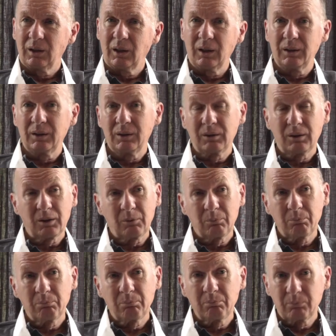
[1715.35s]
and
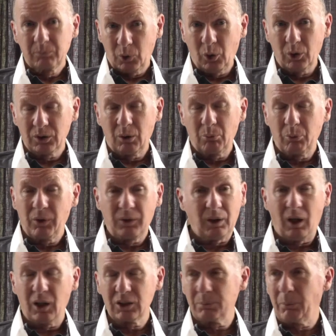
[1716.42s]
um, caught up with
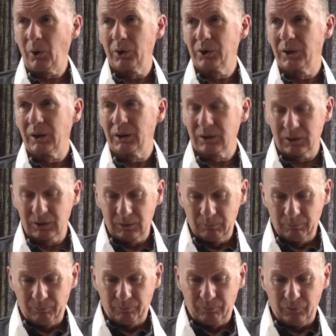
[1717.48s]
caste politics.
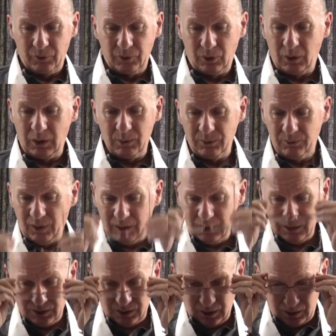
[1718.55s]
So he was
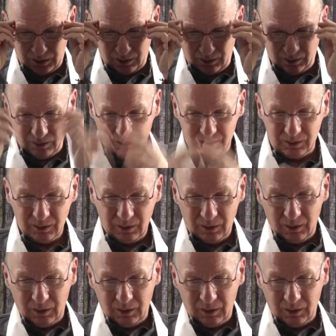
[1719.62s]
very insistent that